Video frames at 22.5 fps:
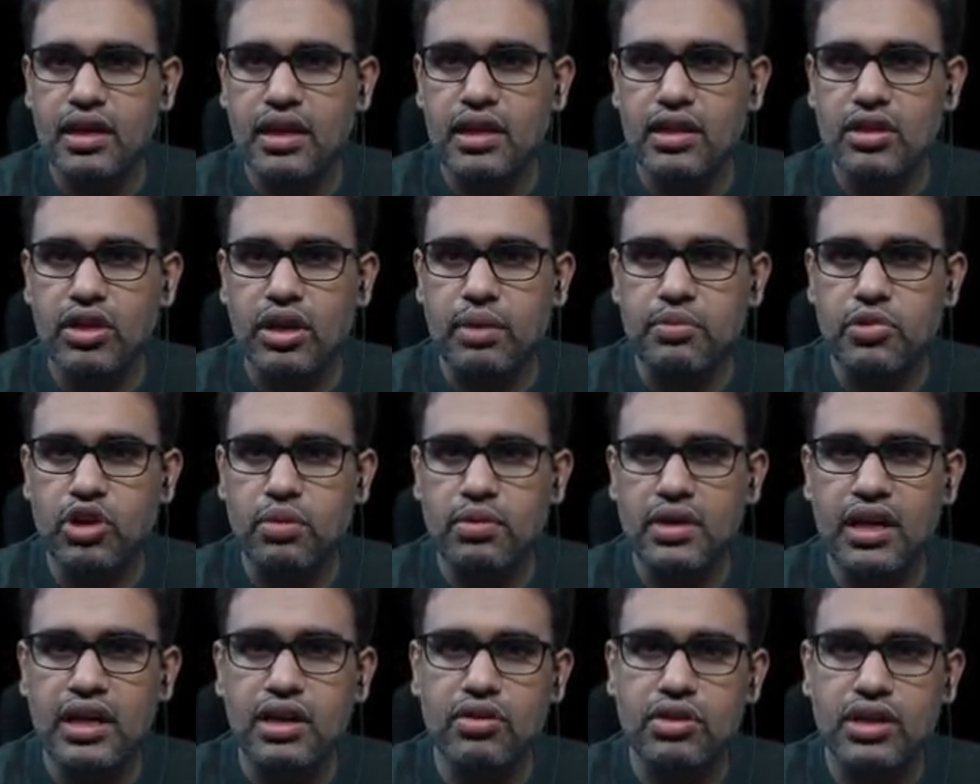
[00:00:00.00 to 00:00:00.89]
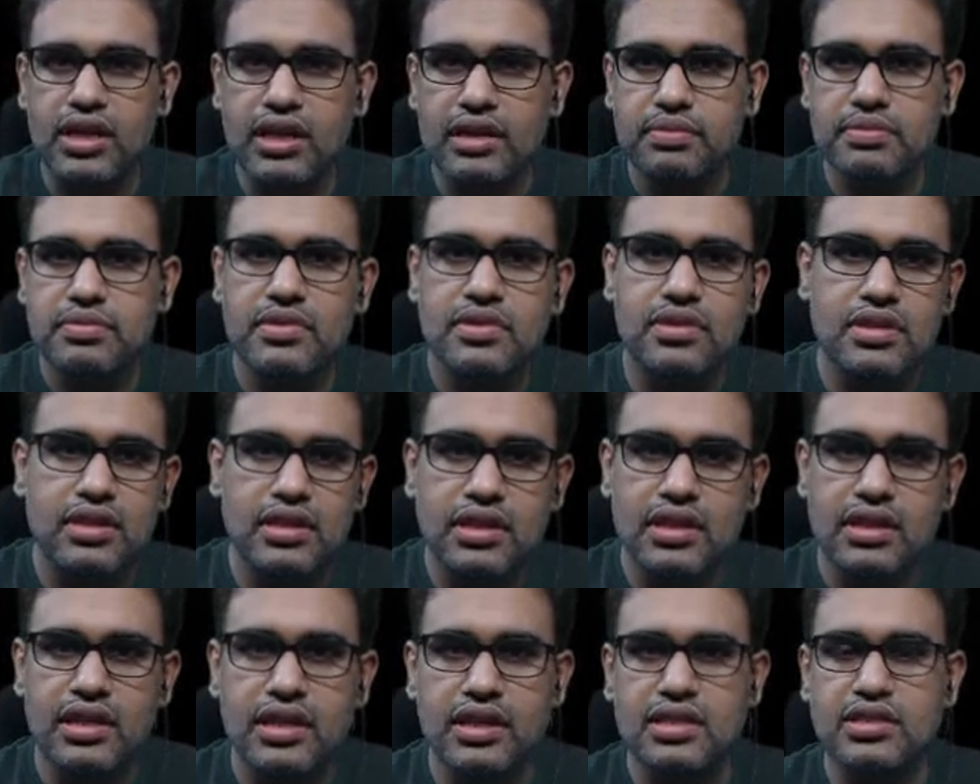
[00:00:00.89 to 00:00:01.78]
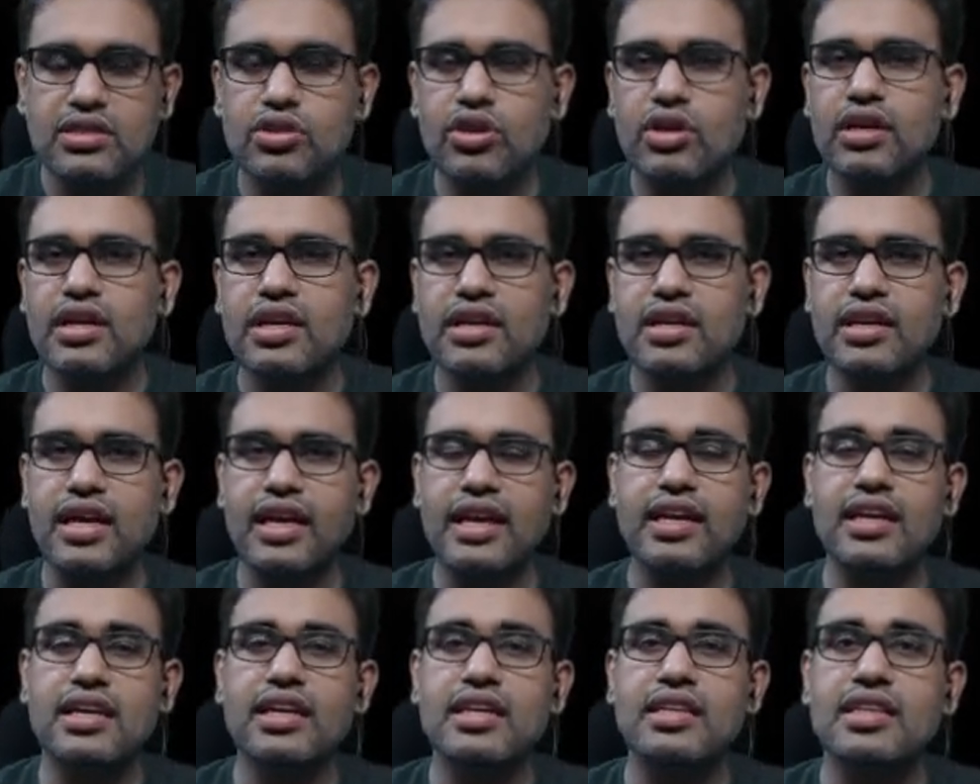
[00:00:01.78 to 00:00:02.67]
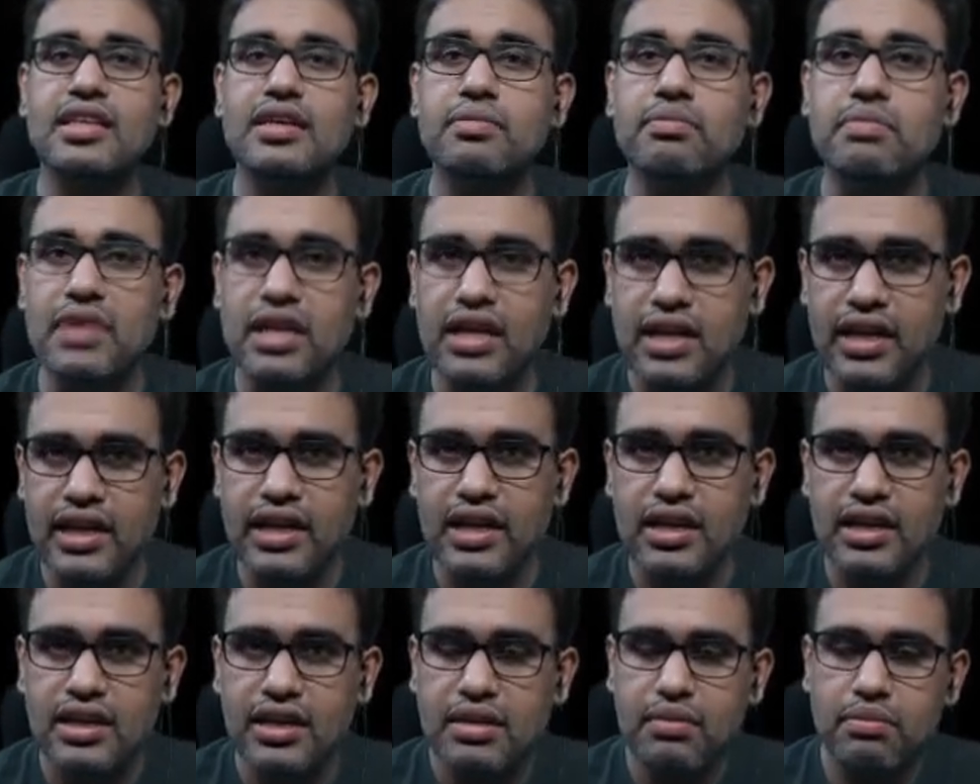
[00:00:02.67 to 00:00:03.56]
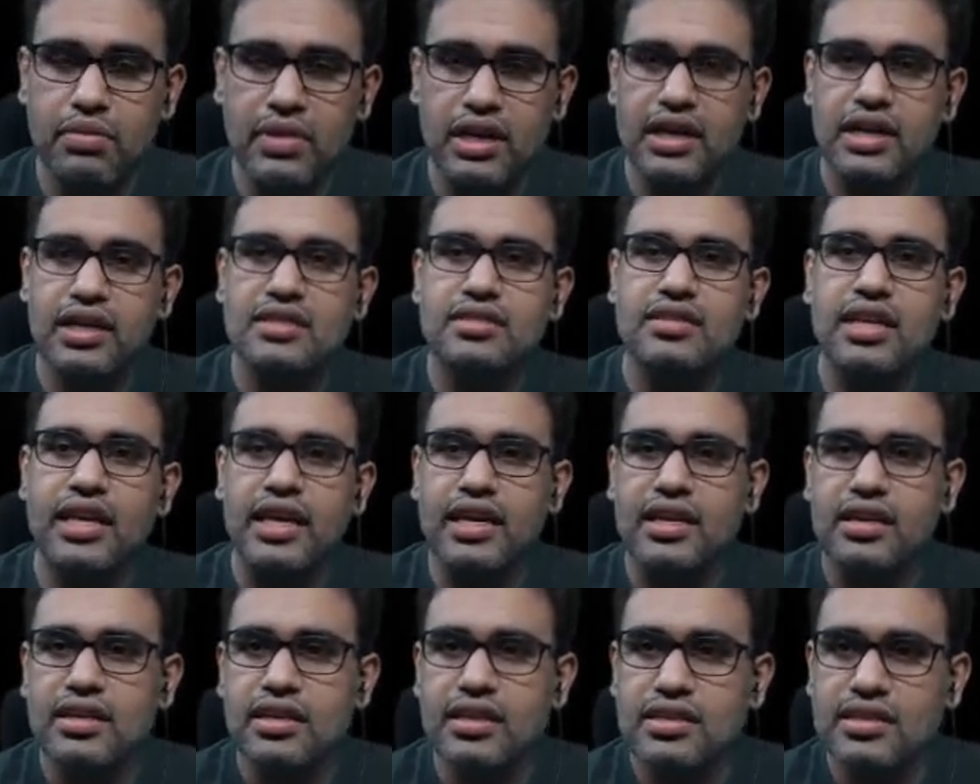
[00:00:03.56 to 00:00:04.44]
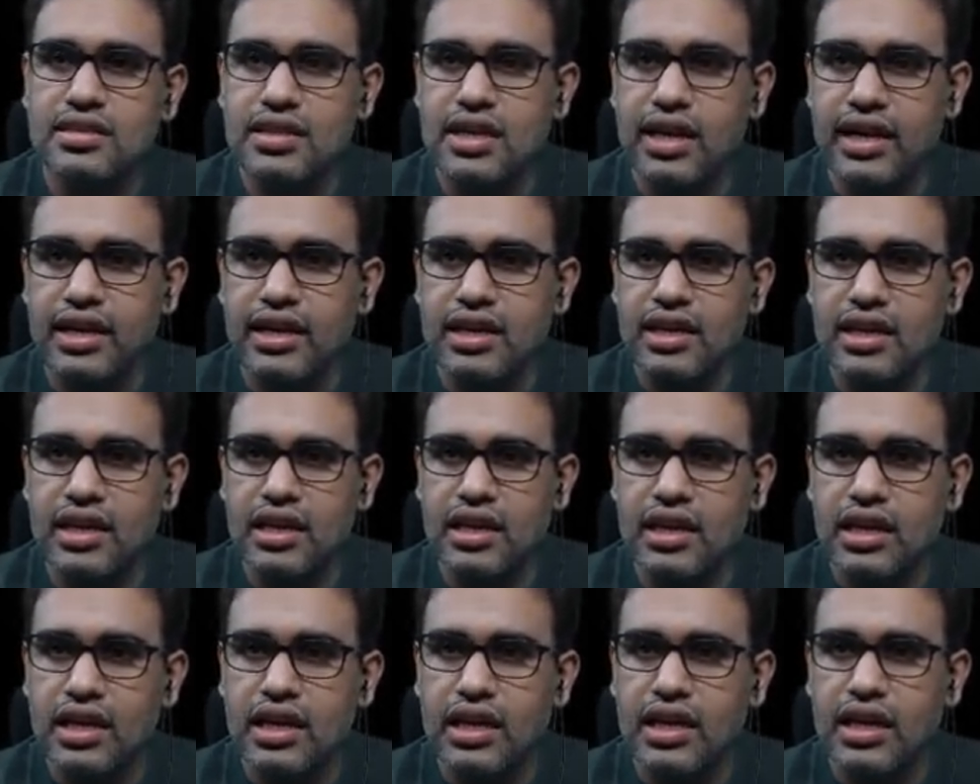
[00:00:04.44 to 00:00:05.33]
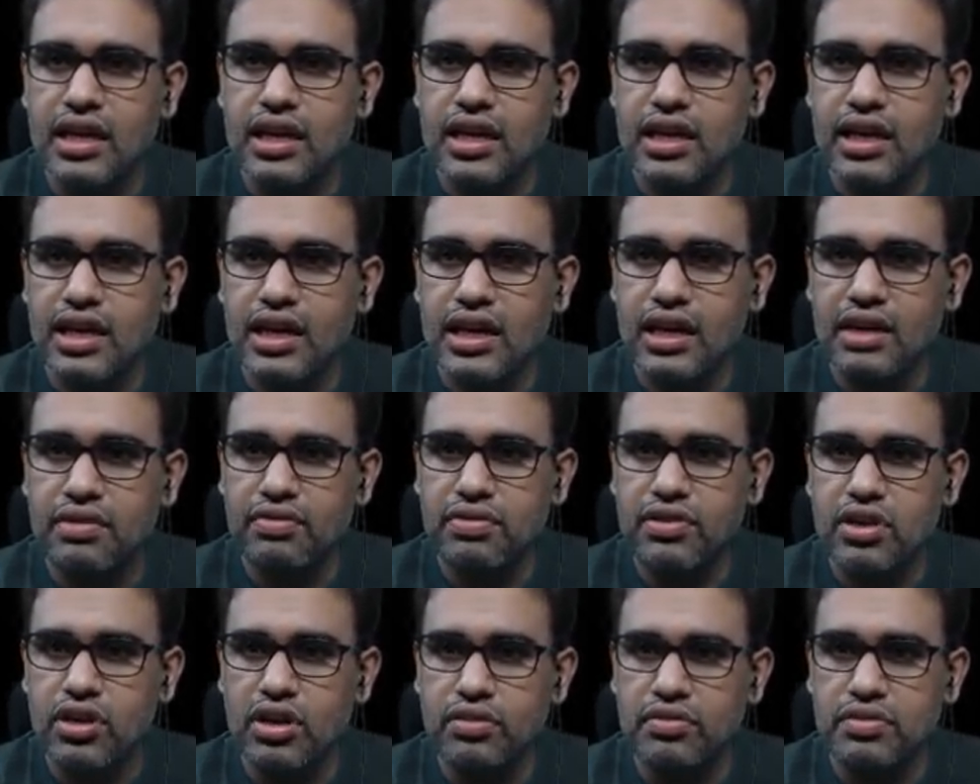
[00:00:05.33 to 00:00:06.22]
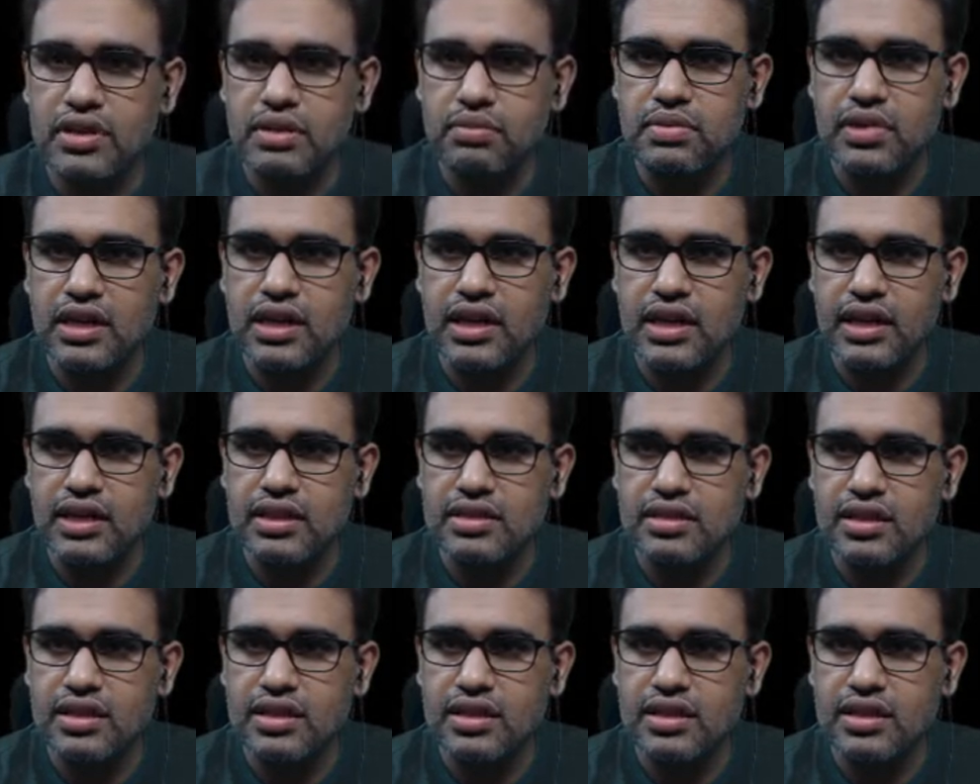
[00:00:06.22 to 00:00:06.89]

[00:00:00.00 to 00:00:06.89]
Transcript: Now abdominal aorta, it is not directly in the midline, but it is lying slightly left of the midline,